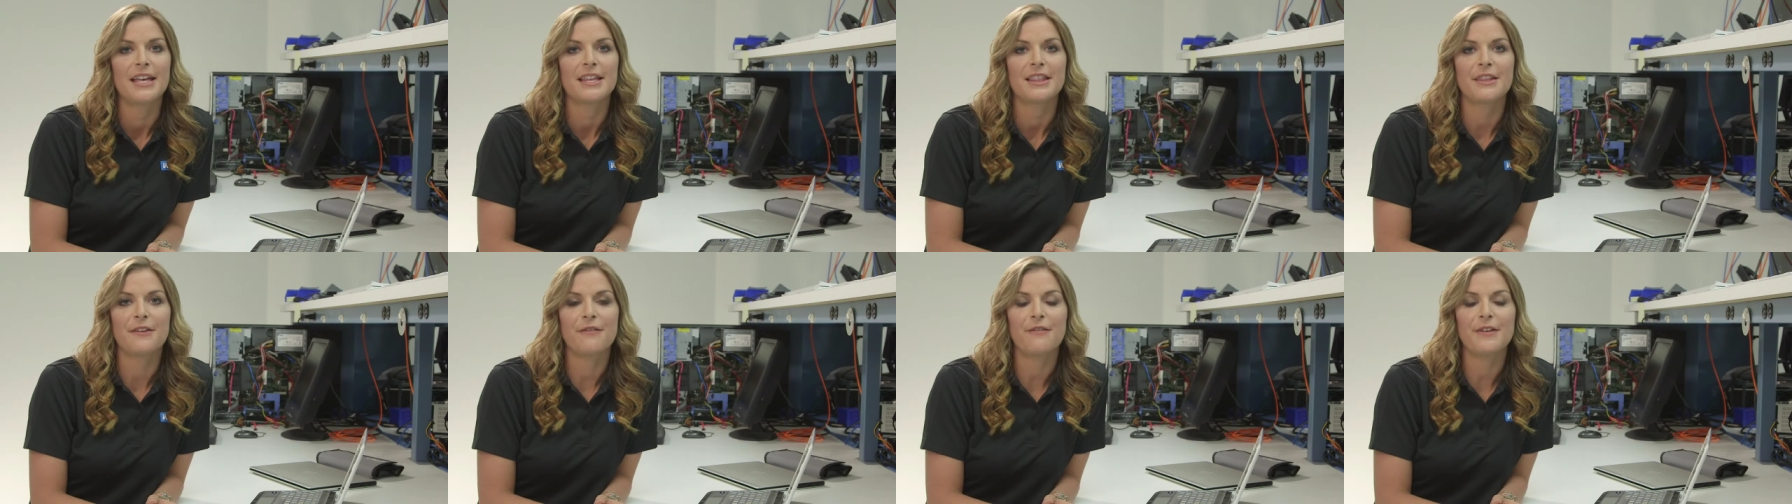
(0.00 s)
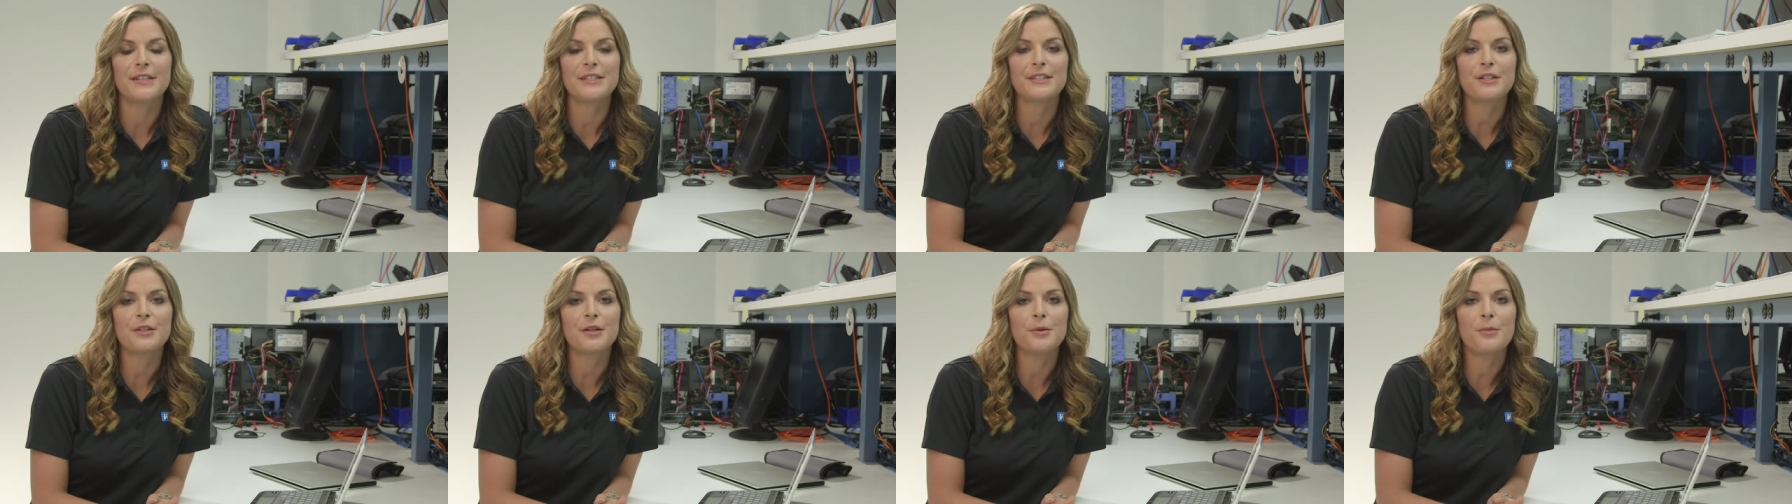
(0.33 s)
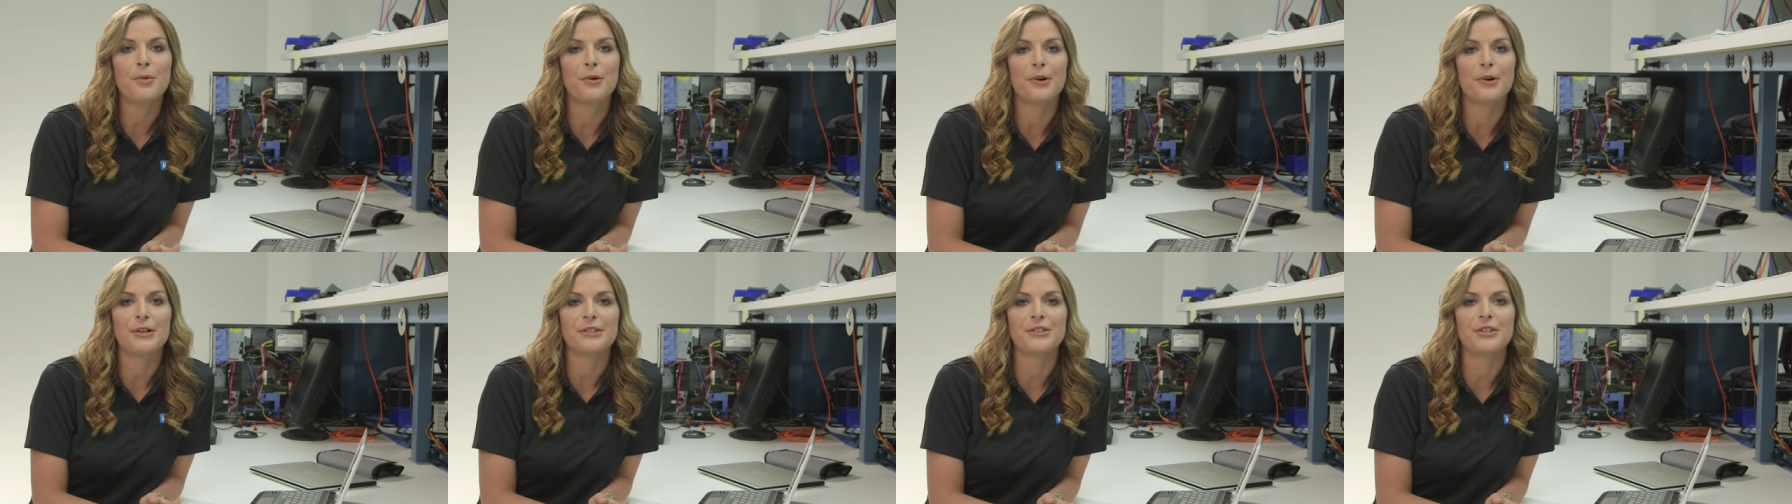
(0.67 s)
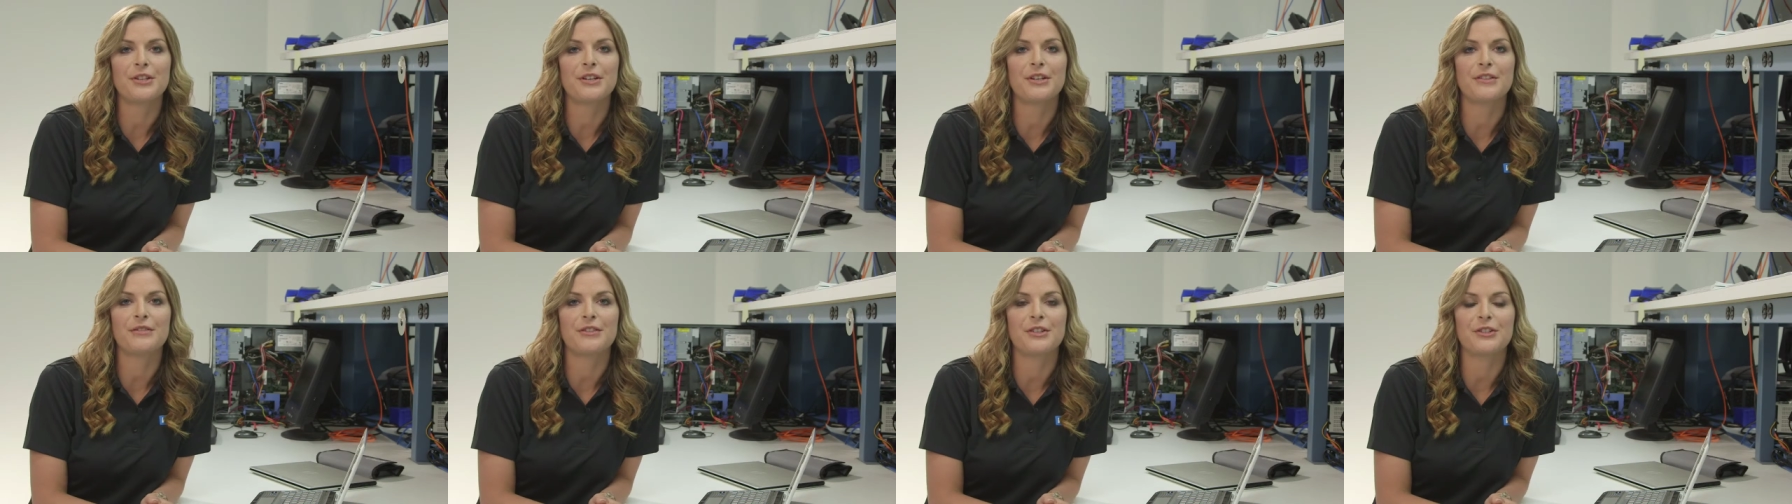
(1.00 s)
The physical
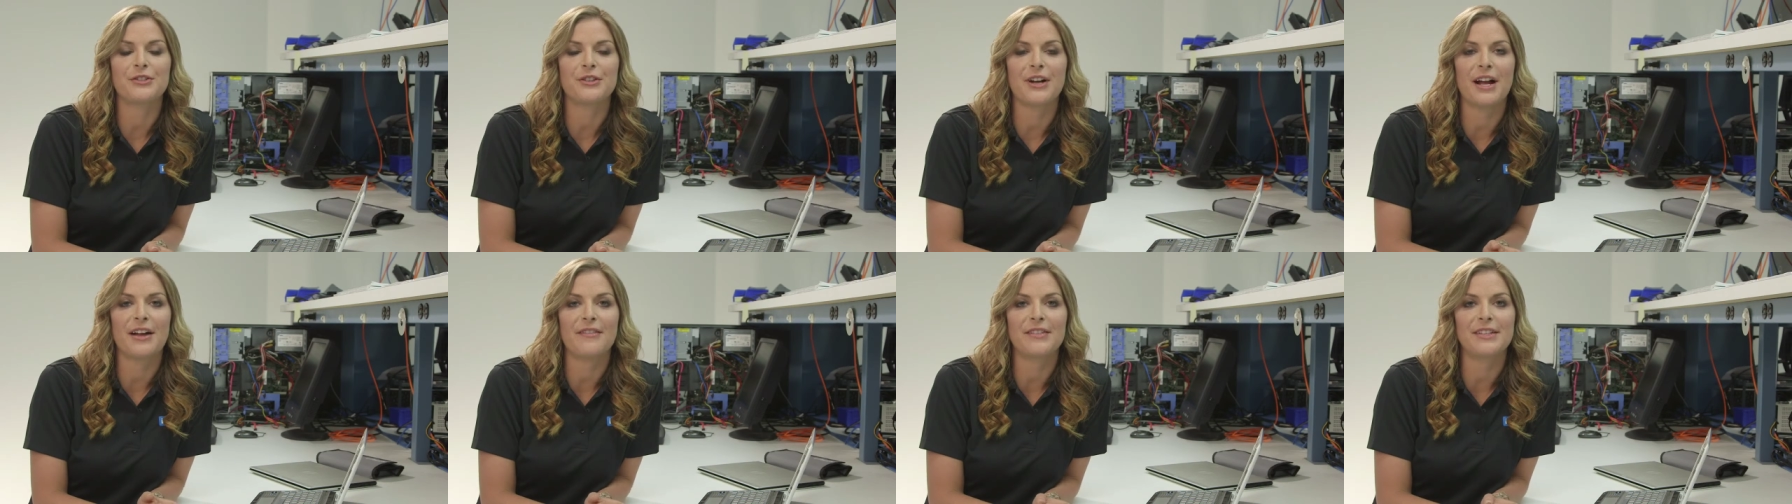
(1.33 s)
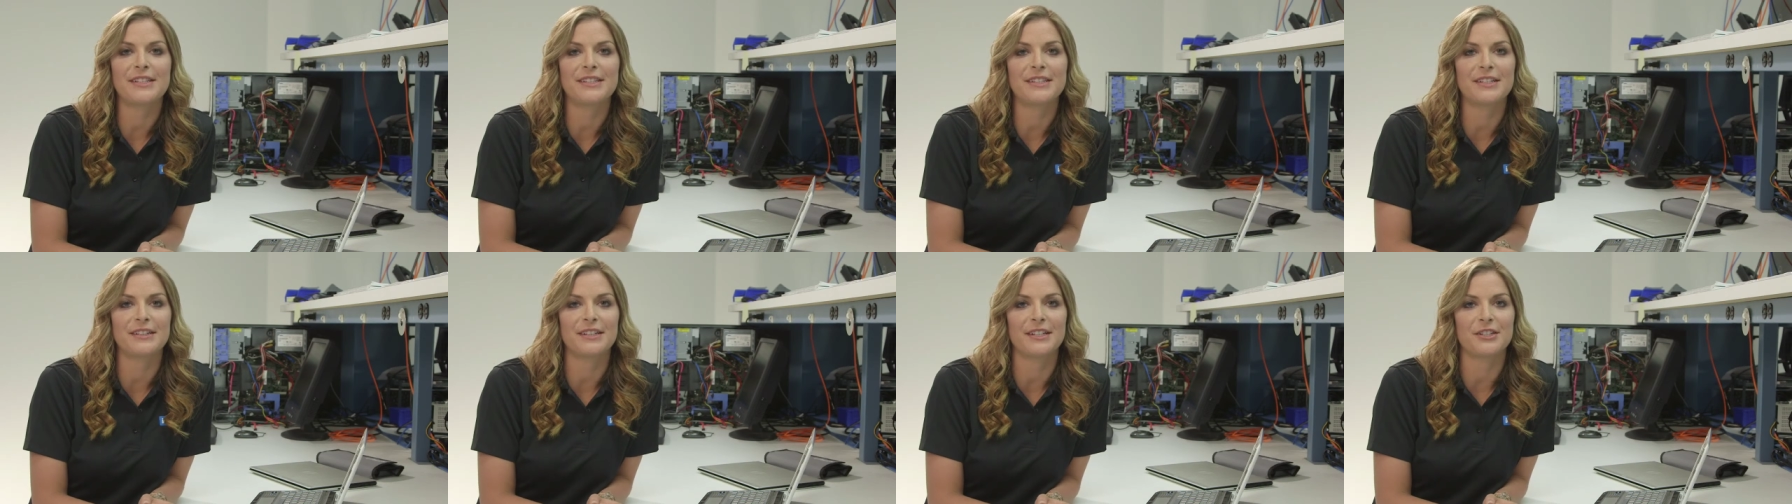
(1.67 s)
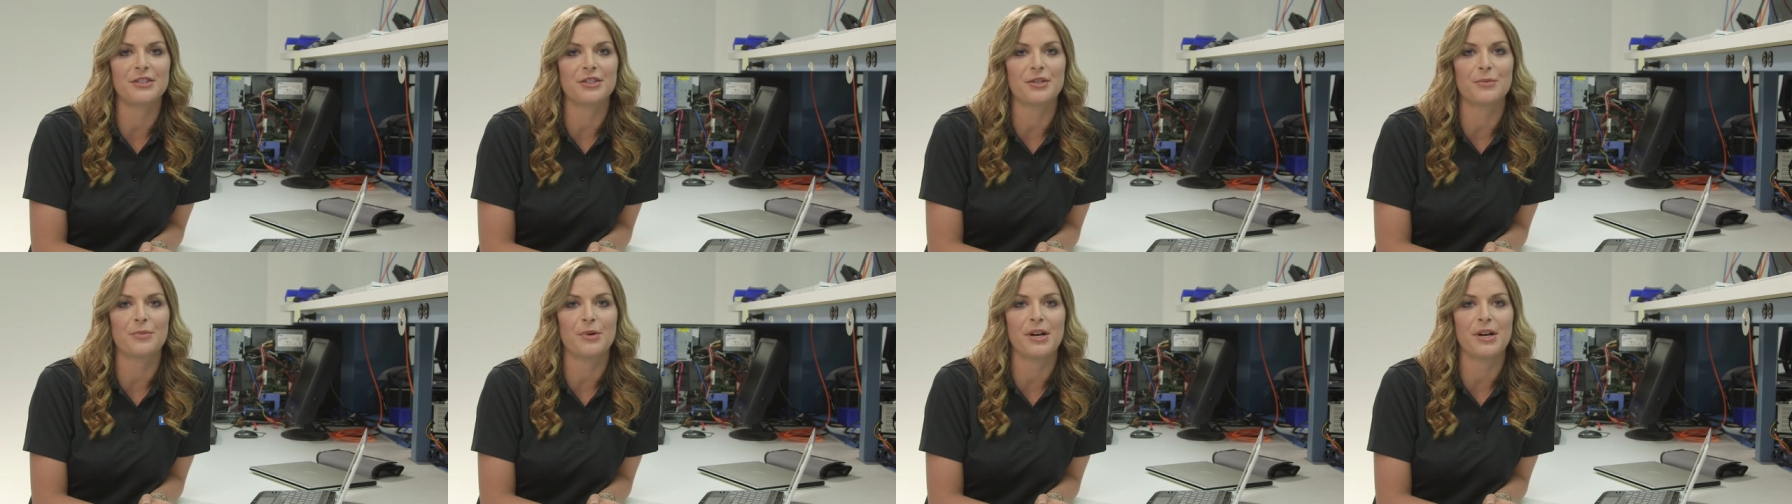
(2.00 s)
portion of the drive installation